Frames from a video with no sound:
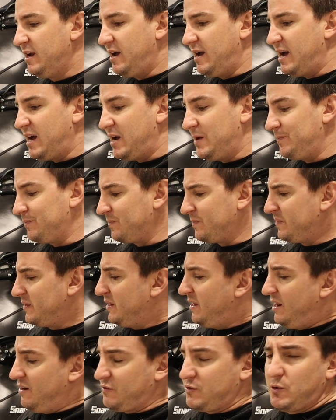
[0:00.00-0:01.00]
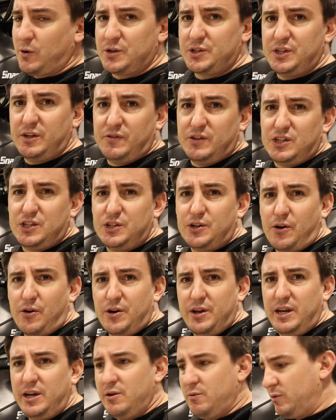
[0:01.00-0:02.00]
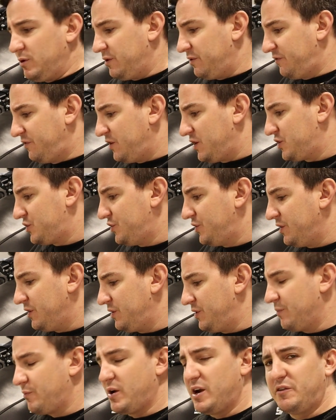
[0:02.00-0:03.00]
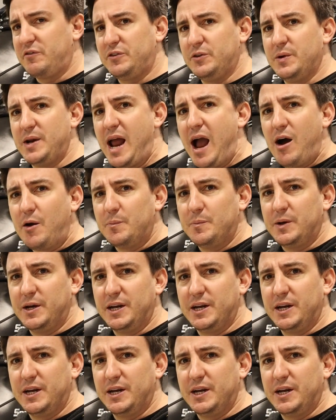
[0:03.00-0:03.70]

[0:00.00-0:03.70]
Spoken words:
And of course, if it's dirty, we'll flush the brake fluid out.